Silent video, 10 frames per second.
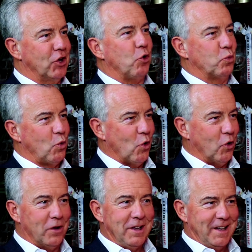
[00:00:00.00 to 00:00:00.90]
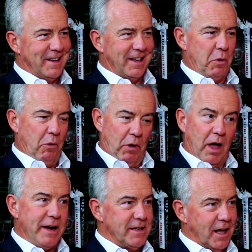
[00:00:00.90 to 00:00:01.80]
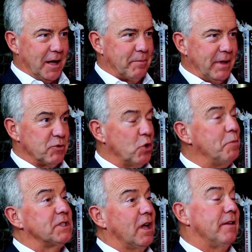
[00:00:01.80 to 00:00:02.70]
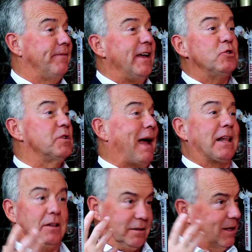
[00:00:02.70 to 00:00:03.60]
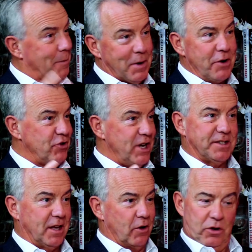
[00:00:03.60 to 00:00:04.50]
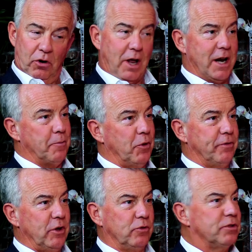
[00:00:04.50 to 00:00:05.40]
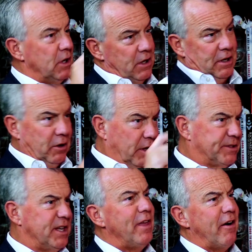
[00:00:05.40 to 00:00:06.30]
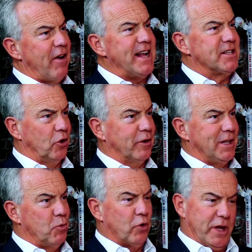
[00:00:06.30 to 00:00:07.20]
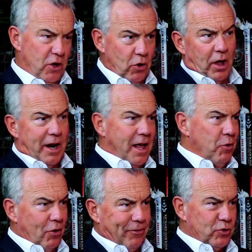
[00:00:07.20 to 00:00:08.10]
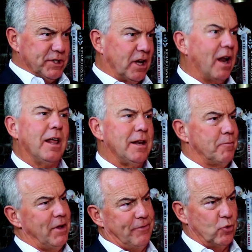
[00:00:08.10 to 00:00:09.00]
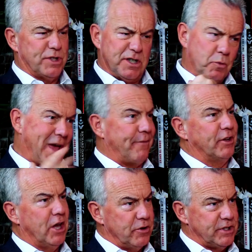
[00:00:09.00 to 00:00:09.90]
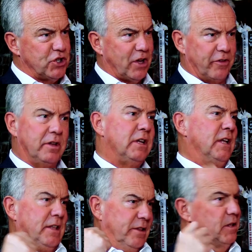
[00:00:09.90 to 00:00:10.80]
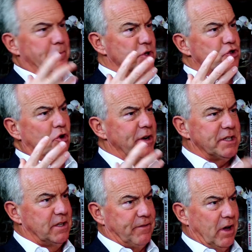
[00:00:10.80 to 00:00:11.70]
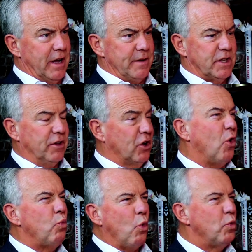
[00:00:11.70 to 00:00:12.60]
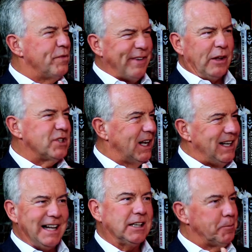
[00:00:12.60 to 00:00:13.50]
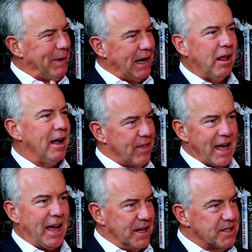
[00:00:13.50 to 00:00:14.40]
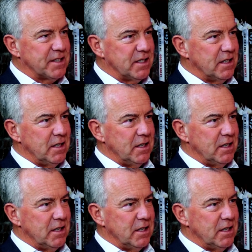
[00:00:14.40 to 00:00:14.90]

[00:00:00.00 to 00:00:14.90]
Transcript: the Cold War. You were lined up. It was almost like the fields of battle a couple of hundred years ago. You're lined up on the field, see you there at 8 o'clock in the morning. You line up your forces, I line up my forces, and we have a go at each other. The strongest survives. And the Cold War felt a little bit like that,